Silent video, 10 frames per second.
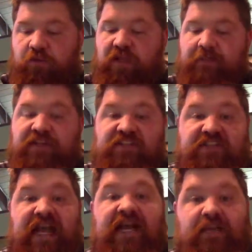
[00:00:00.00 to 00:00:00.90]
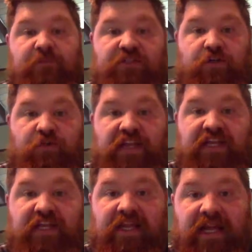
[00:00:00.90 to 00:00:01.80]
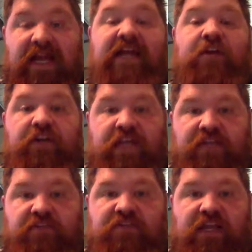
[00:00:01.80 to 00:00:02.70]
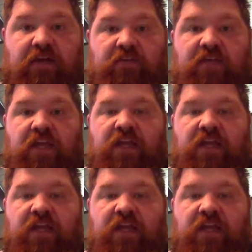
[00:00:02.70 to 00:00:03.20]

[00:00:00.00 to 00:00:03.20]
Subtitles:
well, I'm going to stack them to create a higher gain sound,